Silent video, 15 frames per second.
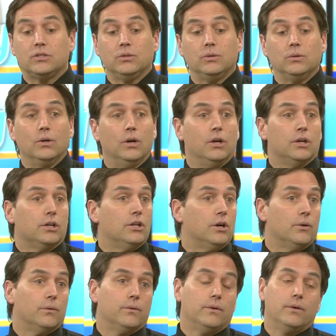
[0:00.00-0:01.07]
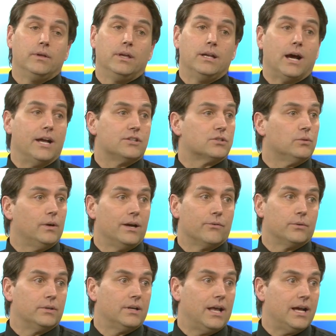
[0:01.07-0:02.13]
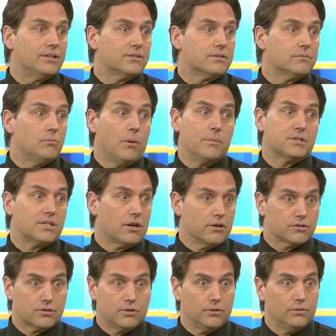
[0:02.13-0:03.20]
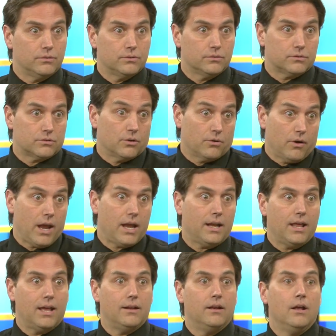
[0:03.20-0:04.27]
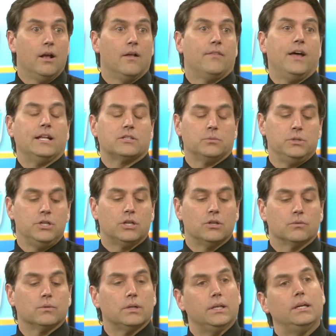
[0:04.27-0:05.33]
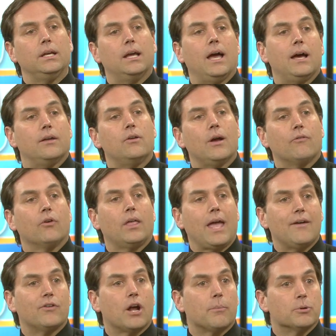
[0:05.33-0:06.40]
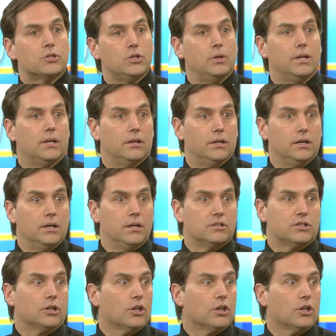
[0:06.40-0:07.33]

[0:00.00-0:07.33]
to, you know, in high school, everyone has moments that aren't so great. And that's when you can really, you really have an opportunity to